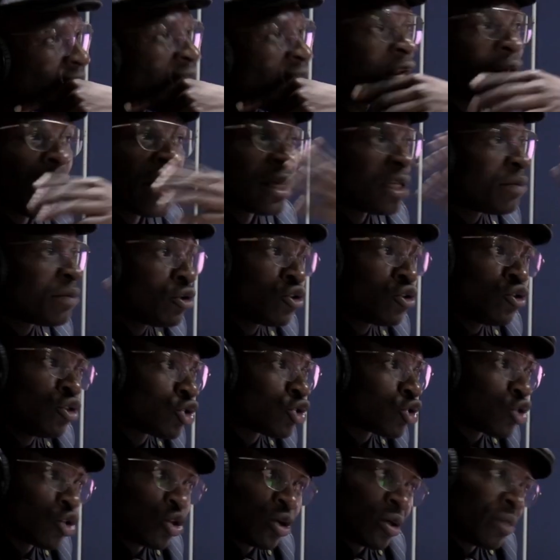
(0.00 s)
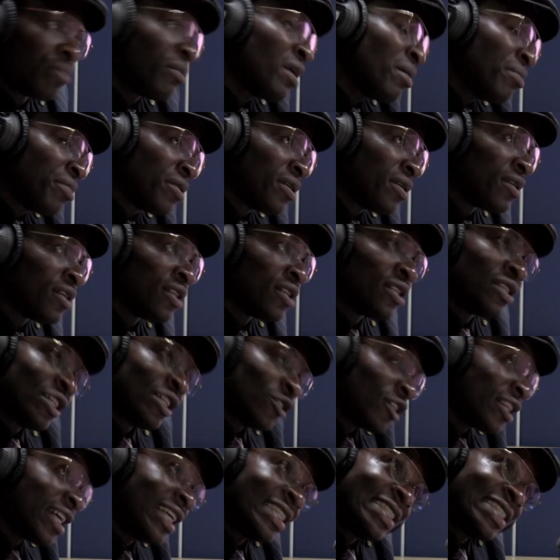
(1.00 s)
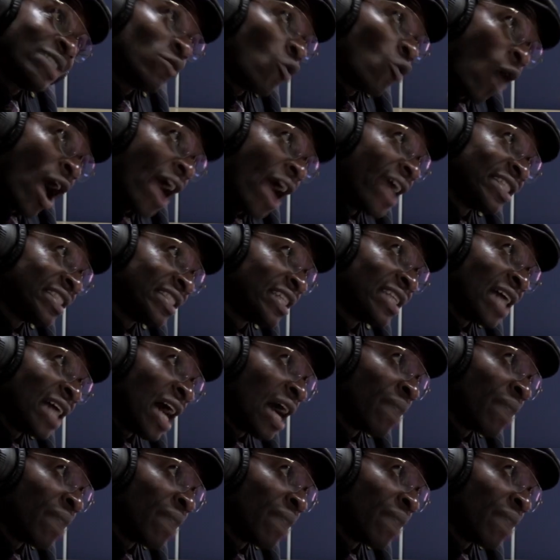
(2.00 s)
And I, but also, maybe that's why I said. Why is that